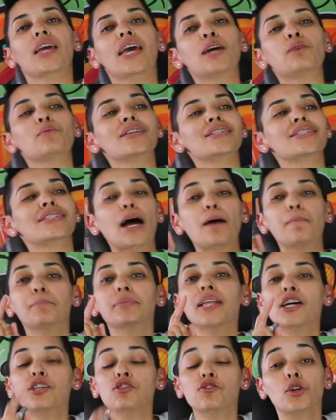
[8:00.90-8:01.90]
it was not
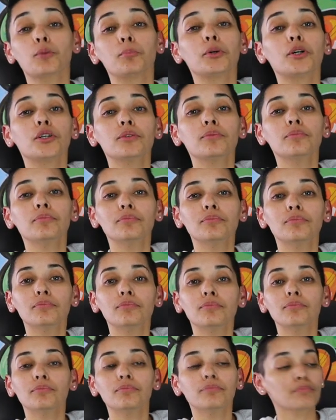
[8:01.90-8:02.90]
pleasurable,
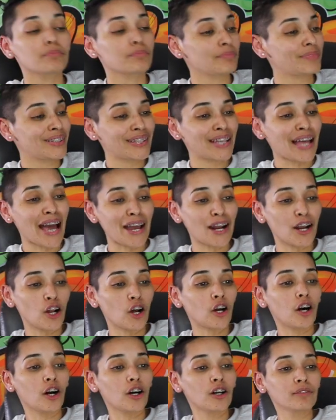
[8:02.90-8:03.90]
not at
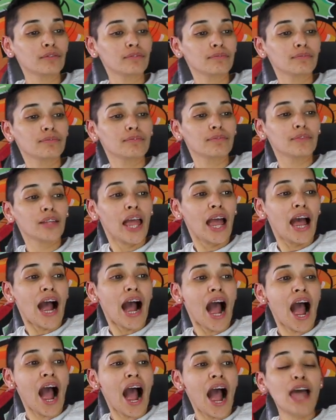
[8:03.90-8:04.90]
all.
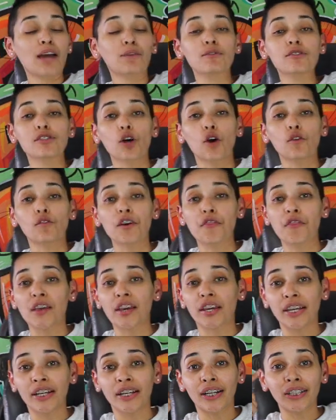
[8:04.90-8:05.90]
I was
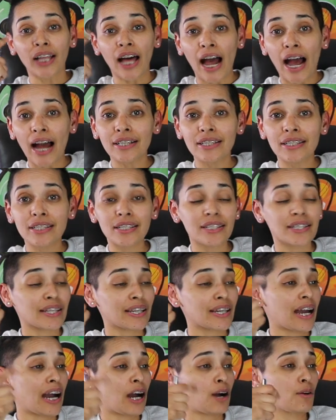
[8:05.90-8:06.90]
overthinking a lot.
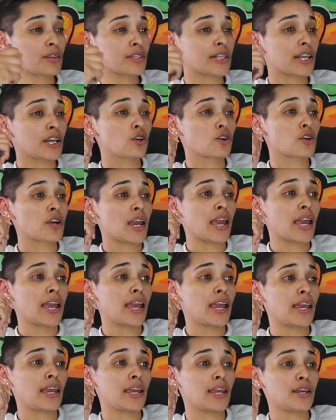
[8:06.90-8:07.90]
I was like,
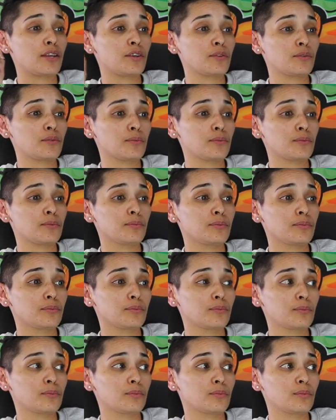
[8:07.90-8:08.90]
okay,
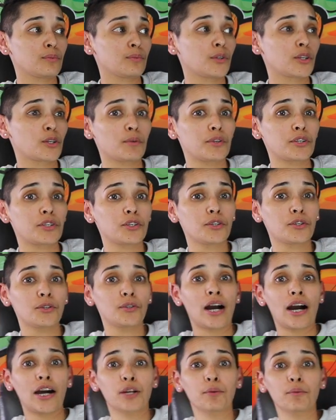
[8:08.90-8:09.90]
what do we
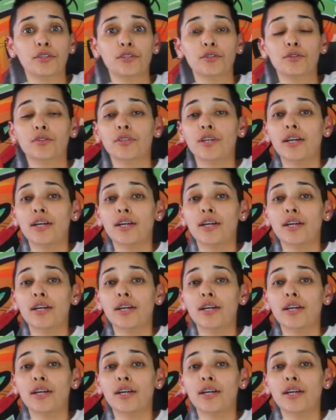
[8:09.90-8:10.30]
do? How do we do